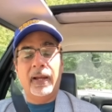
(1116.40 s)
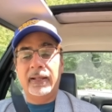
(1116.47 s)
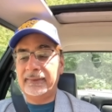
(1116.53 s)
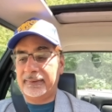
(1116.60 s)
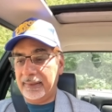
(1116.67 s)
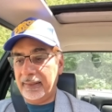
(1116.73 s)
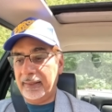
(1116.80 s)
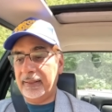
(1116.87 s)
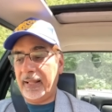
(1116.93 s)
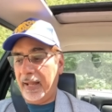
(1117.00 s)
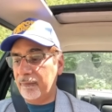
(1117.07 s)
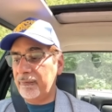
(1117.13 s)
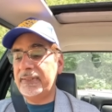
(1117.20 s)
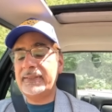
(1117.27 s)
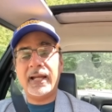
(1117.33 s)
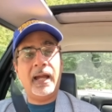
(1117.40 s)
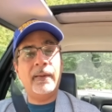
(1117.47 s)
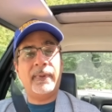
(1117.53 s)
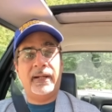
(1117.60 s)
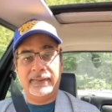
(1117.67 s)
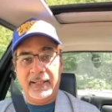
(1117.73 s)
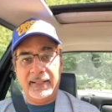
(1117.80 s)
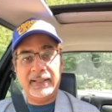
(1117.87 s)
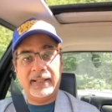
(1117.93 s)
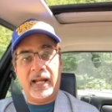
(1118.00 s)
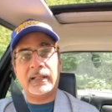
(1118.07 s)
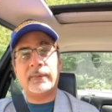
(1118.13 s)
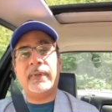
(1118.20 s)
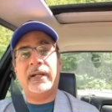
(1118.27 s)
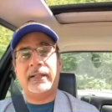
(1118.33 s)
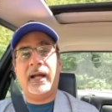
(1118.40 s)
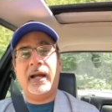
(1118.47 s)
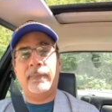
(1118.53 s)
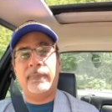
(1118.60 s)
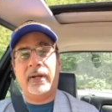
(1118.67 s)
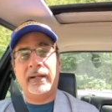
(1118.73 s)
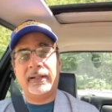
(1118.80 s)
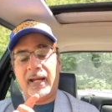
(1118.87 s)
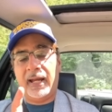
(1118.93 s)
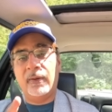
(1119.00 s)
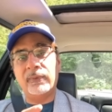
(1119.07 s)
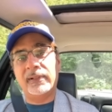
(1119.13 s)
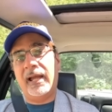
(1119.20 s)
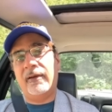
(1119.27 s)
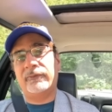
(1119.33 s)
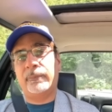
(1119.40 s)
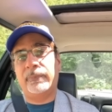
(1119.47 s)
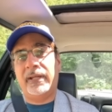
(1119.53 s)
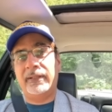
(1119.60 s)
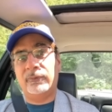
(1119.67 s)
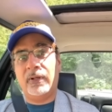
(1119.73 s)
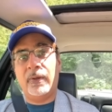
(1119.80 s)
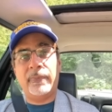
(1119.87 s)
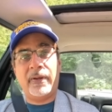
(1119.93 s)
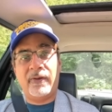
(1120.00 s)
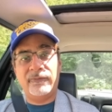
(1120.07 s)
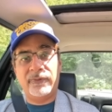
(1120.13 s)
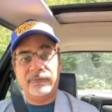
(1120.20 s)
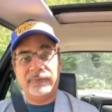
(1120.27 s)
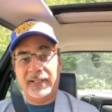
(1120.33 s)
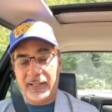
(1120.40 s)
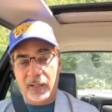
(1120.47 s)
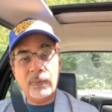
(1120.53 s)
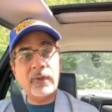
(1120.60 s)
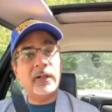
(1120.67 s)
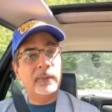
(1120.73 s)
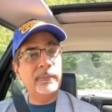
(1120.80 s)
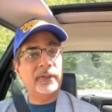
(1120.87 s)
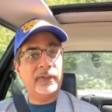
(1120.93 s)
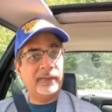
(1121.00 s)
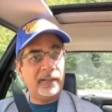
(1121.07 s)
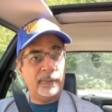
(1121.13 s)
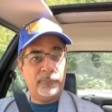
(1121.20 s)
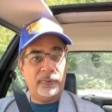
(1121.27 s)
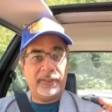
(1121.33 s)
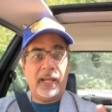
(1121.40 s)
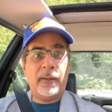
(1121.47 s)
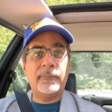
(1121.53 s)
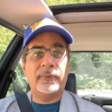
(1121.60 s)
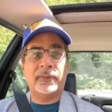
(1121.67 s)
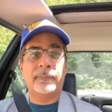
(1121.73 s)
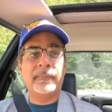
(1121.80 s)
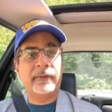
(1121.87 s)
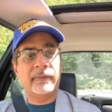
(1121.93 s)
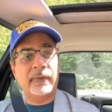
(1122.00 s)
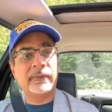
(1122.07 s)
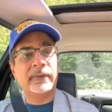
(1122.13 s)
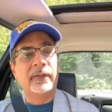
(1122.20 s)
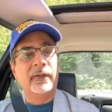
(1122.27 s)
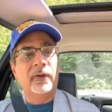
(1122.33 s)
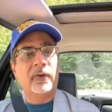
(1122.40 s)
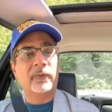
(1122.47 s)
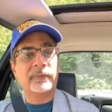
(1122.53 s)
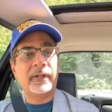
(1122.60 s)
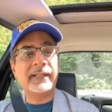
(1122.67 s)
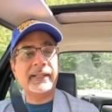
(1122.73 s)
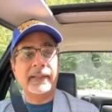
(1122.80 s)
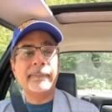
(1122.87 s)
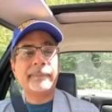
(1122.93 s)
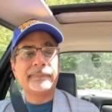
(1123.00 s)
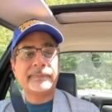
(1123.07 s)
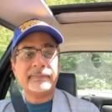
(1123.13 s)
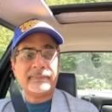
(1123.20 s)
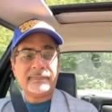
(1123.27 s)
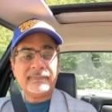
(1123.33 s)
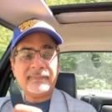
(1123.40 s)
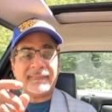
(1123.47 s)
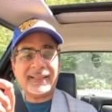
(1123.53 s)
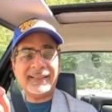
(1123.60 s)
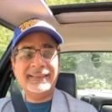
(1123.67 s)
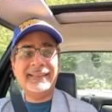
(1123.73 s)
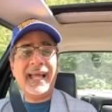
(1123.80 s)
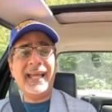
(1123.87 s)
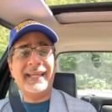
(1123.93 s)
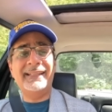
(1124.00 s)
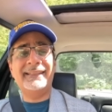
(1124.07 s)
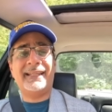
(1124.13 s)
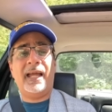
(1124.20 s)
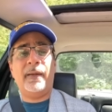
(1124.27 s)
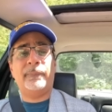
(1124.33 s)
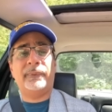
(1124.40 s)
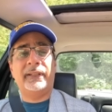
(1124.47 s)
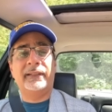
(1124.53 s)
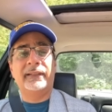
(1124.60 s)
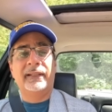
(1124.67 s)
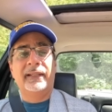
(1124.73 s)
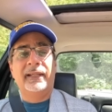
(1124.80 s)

until every time I take it out of my car park, I will have to pay £12.50. And I will, because they put cameras on my road already that is happening